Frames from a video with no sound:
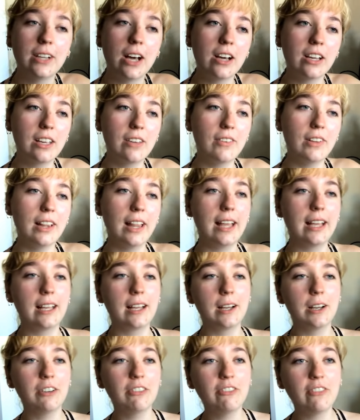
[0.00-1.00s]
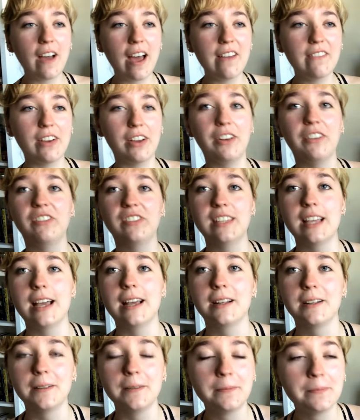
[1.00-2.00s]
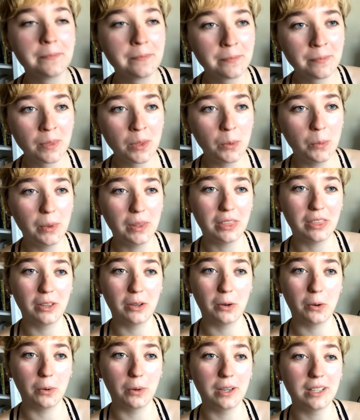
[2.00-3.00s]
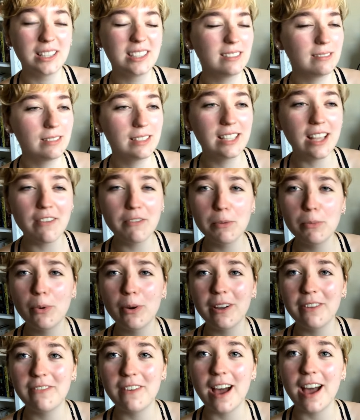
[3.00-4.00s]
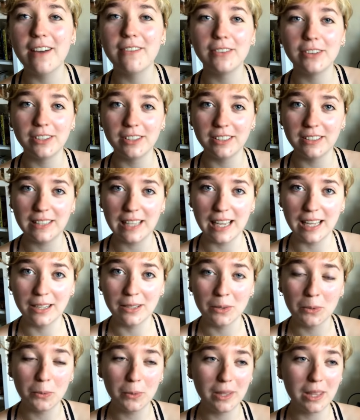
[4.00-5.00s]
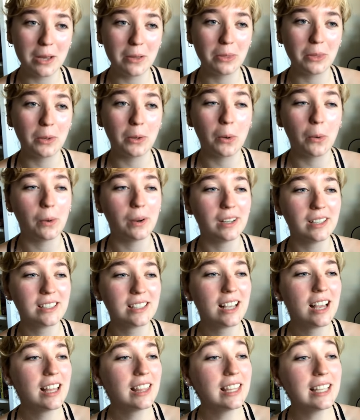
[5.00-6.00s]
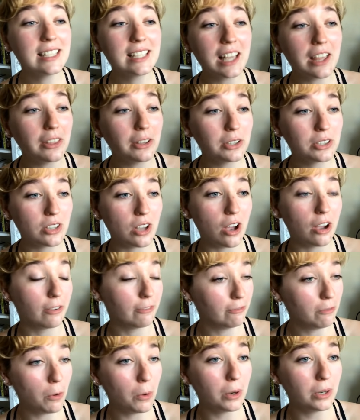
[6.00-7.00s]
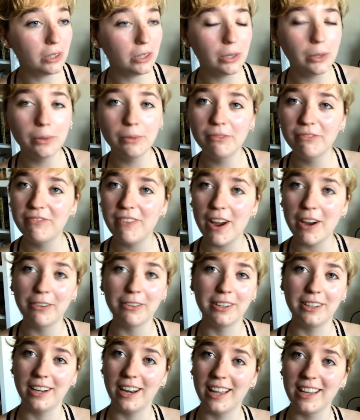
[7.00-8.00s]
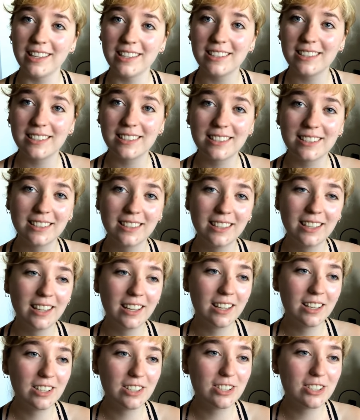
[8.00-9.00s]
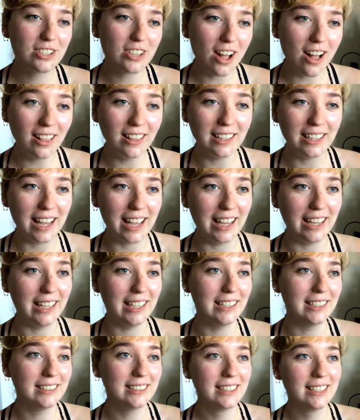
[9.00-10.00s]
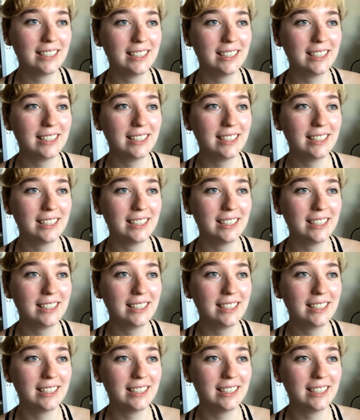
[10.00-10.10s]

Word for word: I'll give it like a 5 out of 10 with the chorus. 7.5 out of 10 without the chorus. This other song, For You, very nice. Solid 8.